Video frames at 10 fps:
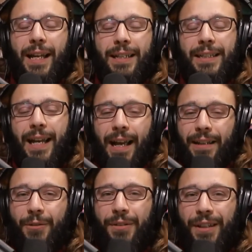yeah,
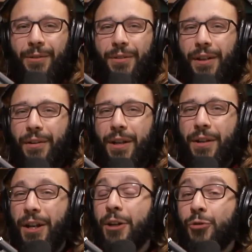there was, it was a,
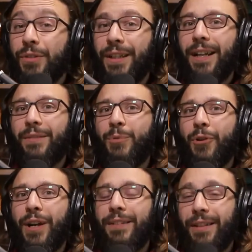an interesting
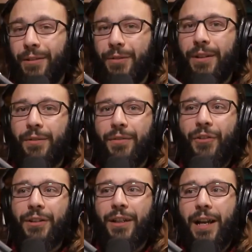experience, and it was, it was
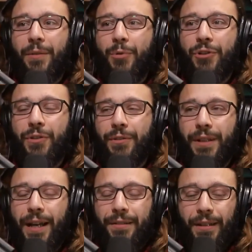fun to kind of push those
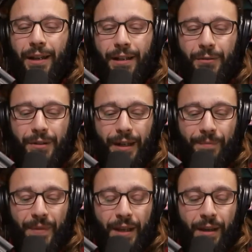guys, I would say.
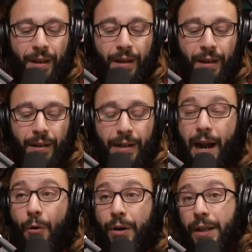
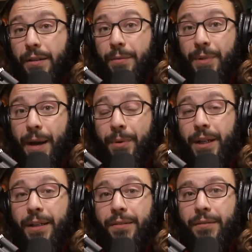Now, what ended up
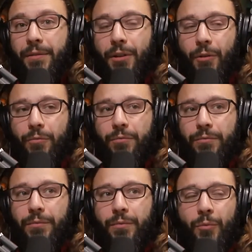happening is, you know,
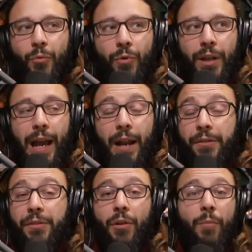we had
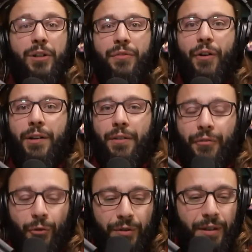so much fun. The
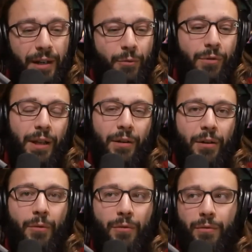first night, we were like,
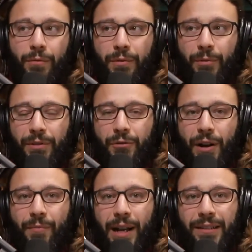oh, we're supposed to
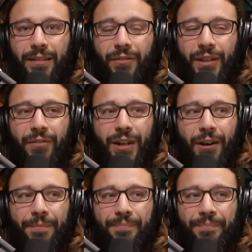drive back to Lviv now.